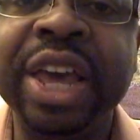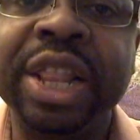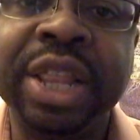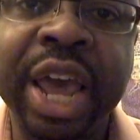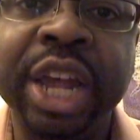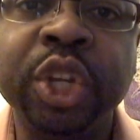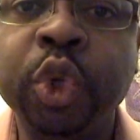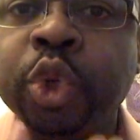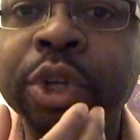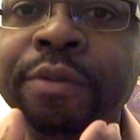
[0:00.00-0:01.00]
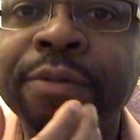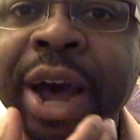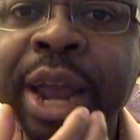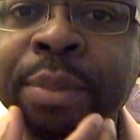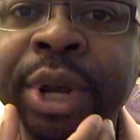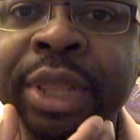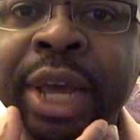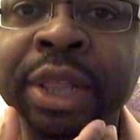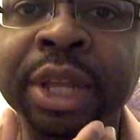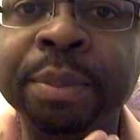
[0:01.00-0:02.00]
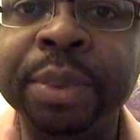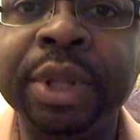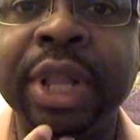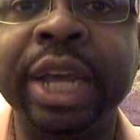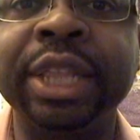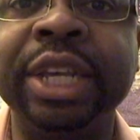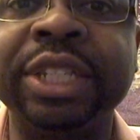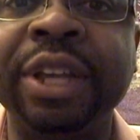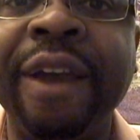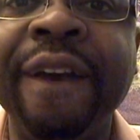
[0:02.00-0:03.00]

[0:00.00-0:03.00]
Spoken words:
Then you should vibrate that lip like this.